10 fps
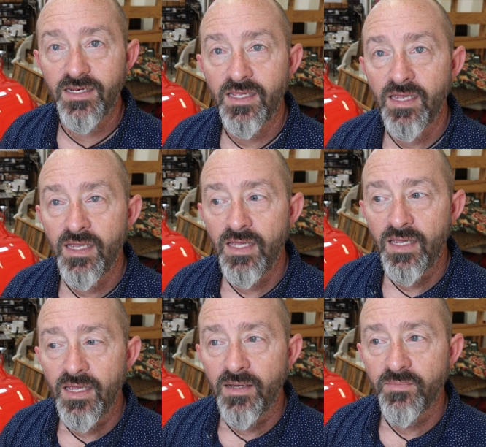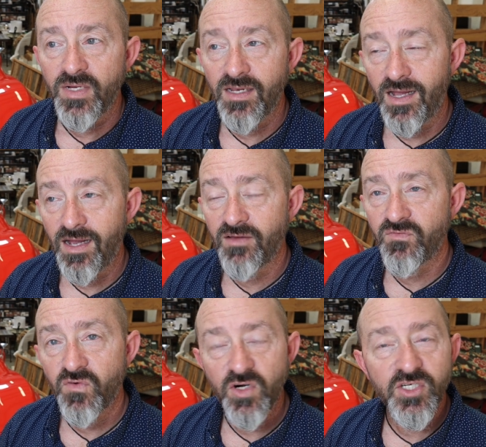it. But
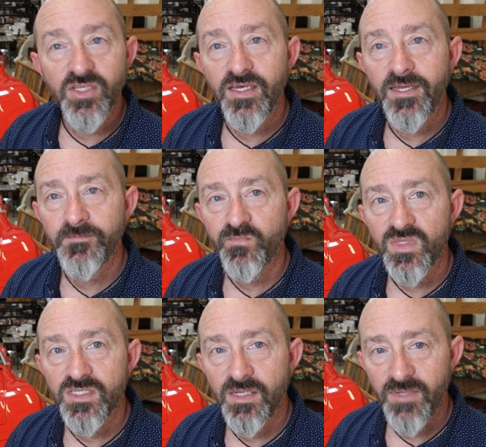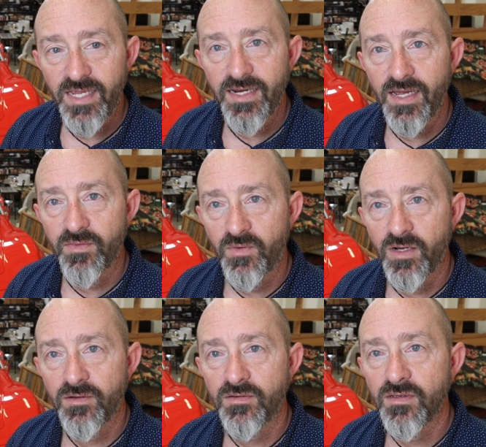unfortunately, someday down the
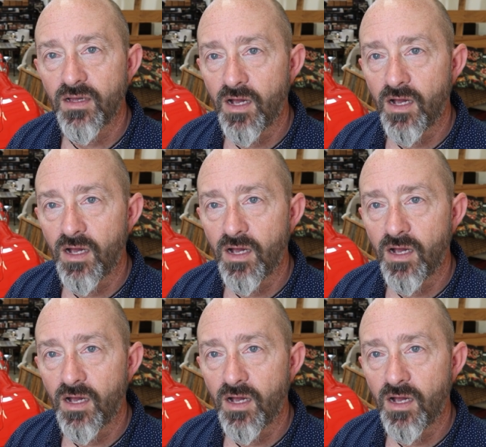road,